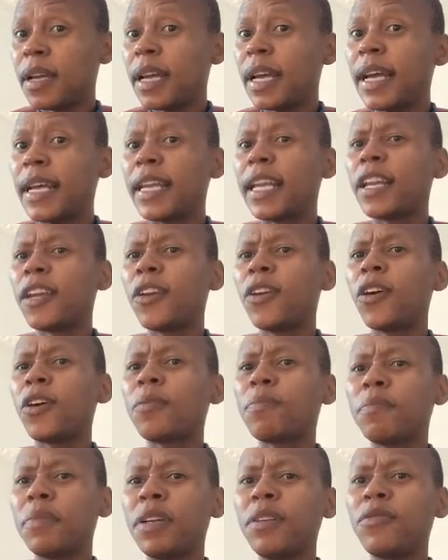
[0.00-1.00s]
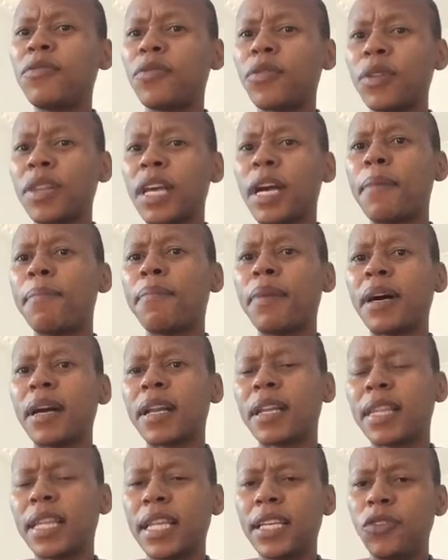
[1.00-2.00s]
had it not been for the
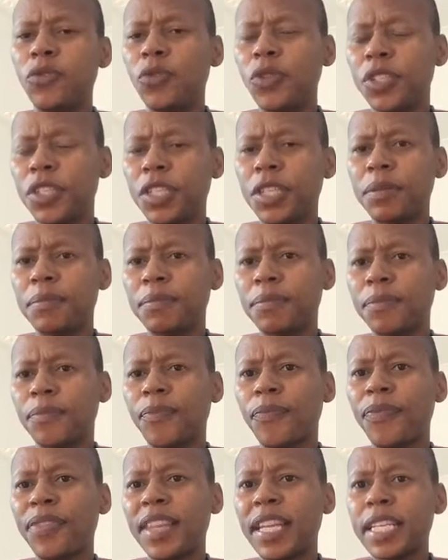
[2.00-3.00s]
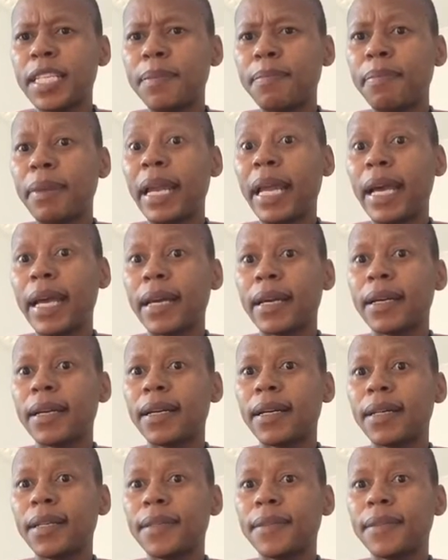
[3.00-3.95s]
apartheid regime. That's black.